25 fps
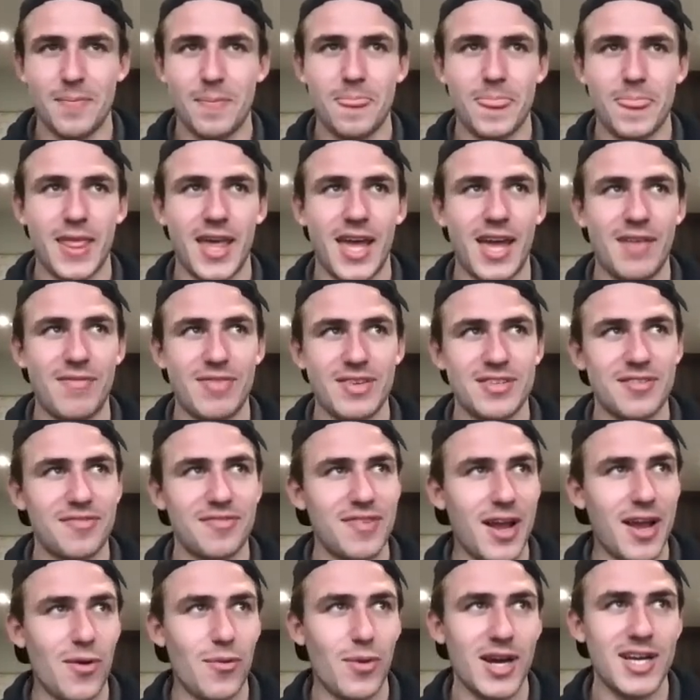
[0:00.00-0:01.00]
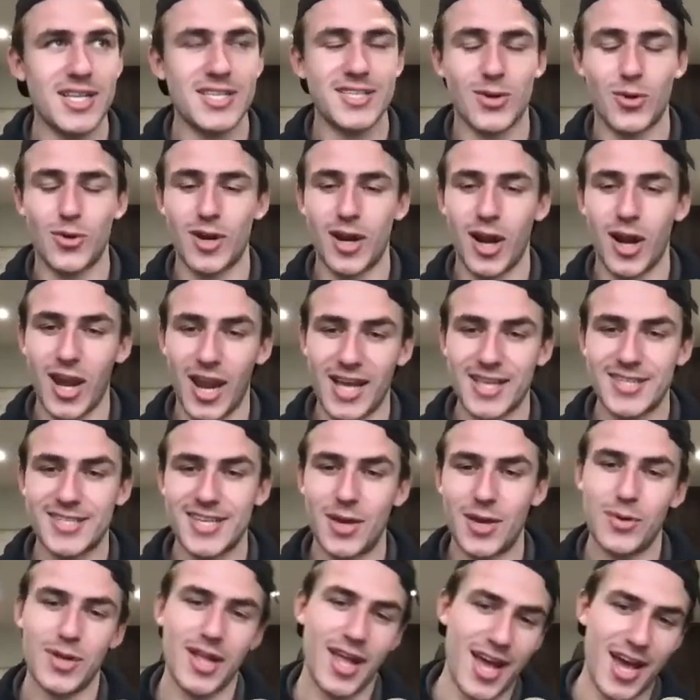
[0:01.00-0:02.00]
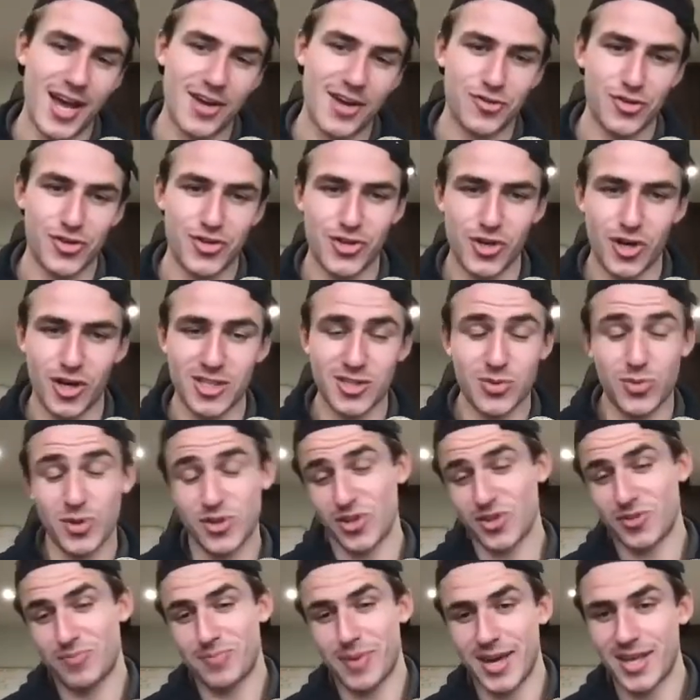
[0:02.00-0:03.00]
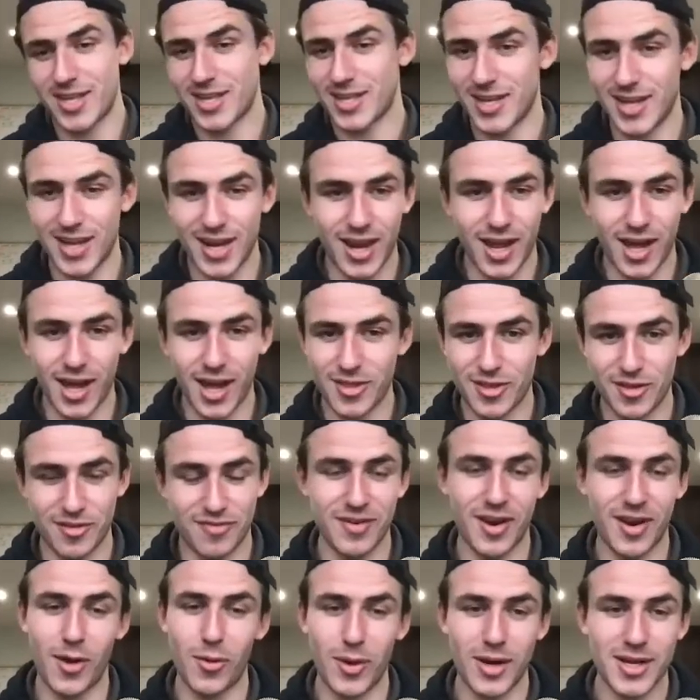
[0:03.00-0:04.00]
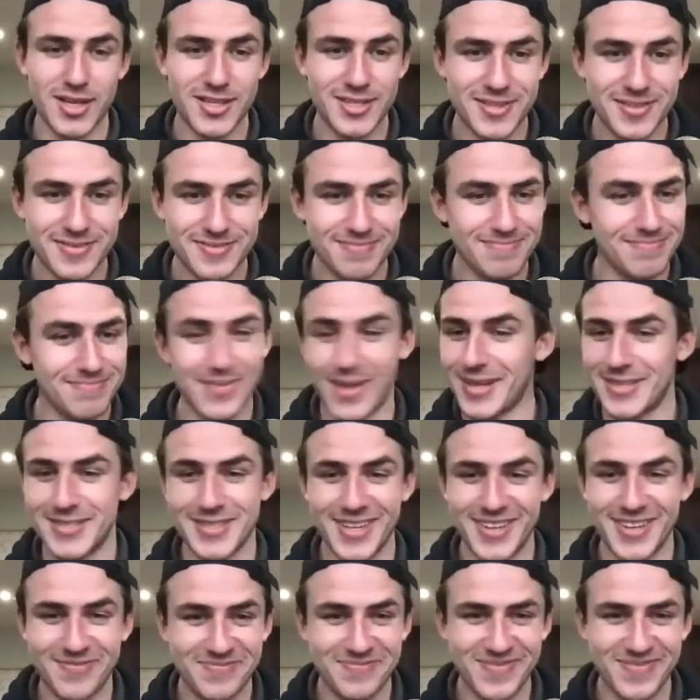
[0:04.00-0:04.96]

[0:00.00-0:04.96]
If it's a flat white or a latte with extra shots, which is basically a larger flat white. That's the thing.